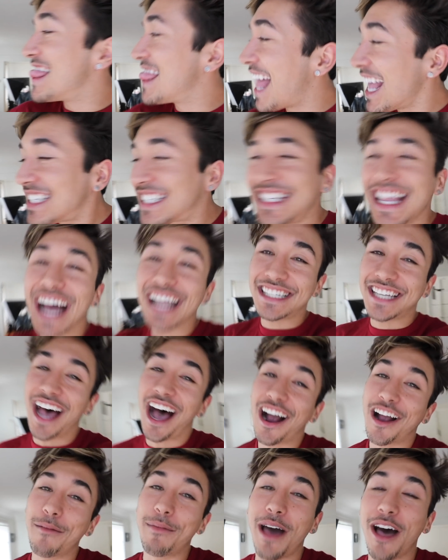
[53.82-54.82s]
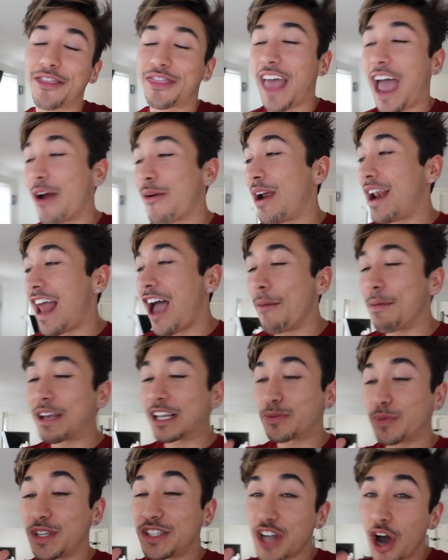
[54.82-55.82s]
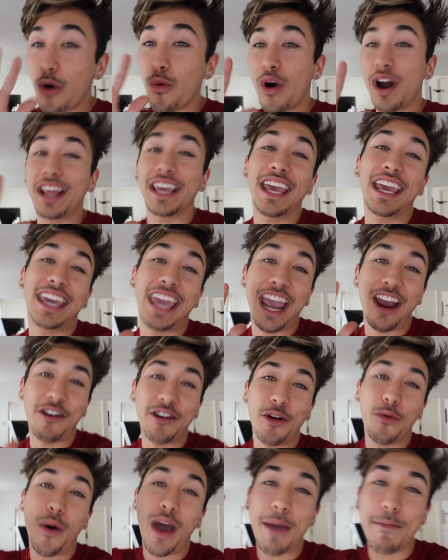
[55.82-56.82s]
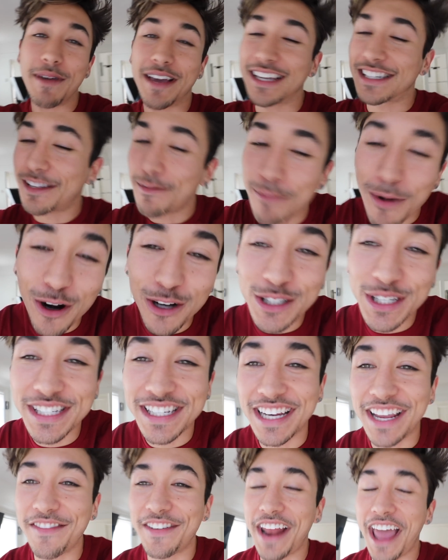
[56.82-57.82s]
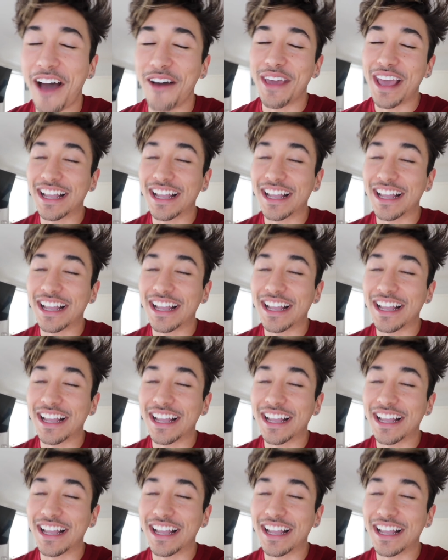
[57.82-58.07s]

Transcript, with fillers: let's not talk about that right now because we don't want to get carried away because the merch isn't even even out